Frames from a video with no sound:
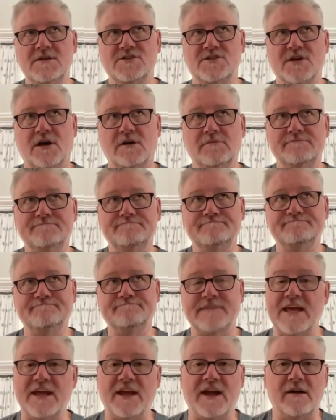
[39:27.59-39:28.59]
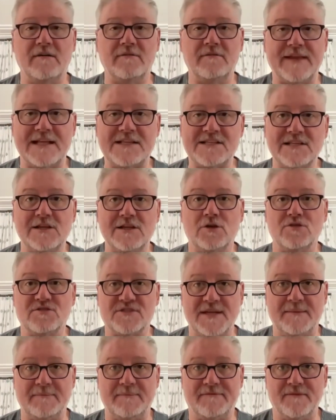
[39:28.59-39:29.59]
So there you go. That's a little
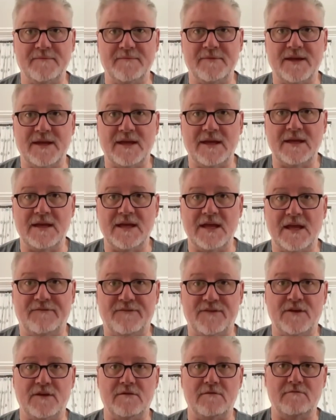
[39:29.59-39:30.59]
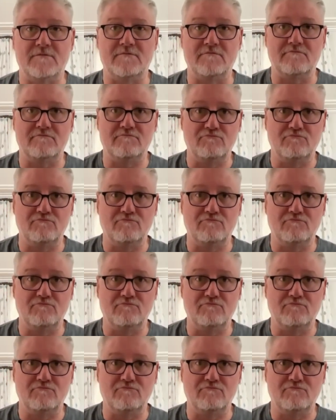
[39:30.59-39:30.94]
tip from me if you